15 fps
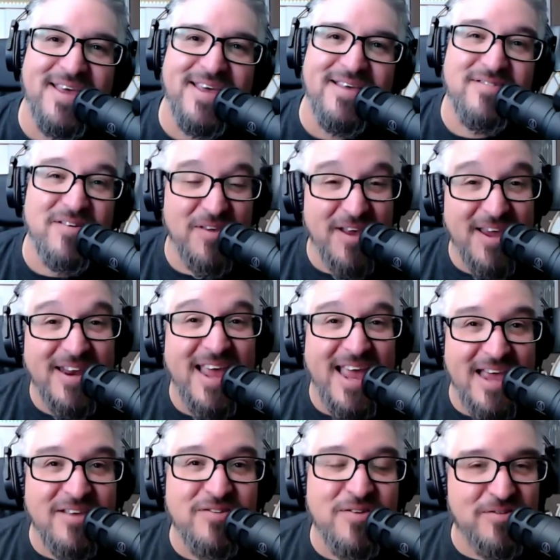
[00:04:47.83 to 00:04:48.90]
So they're going to
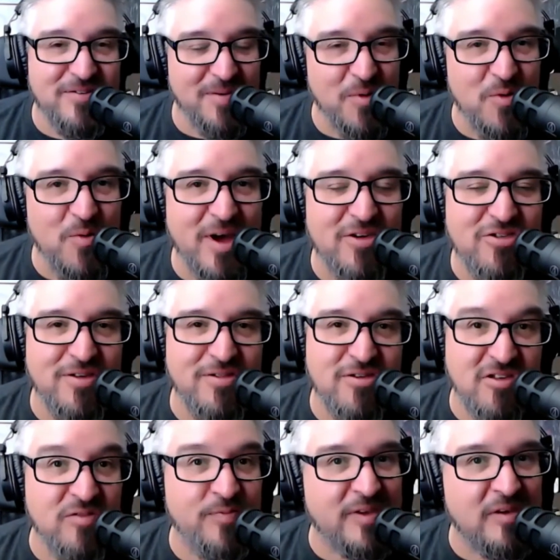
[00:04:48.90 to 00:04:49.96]
ask you some questions,
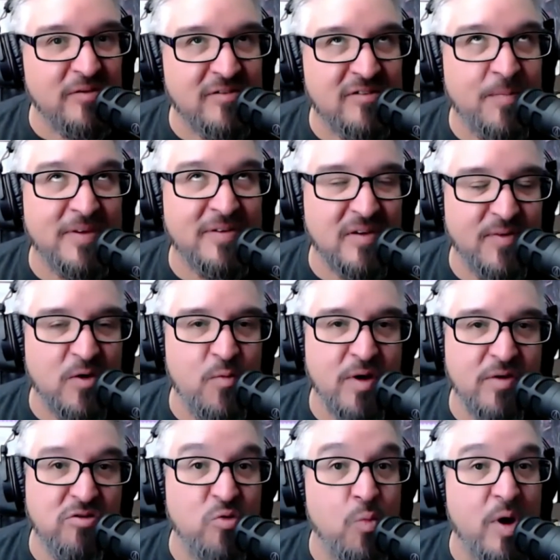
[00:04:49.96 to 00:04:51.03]
some specific
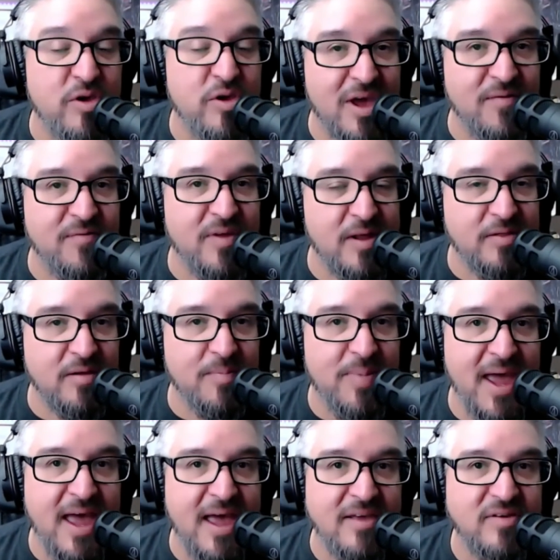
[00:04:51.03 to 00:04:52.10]
questions of what you have done in the
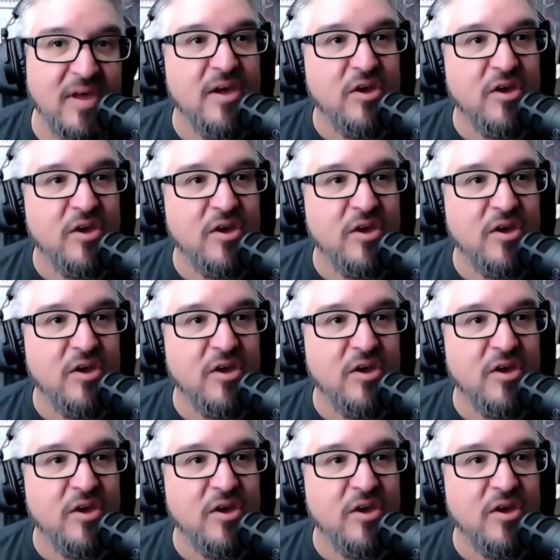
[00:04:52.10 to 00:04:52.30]
past.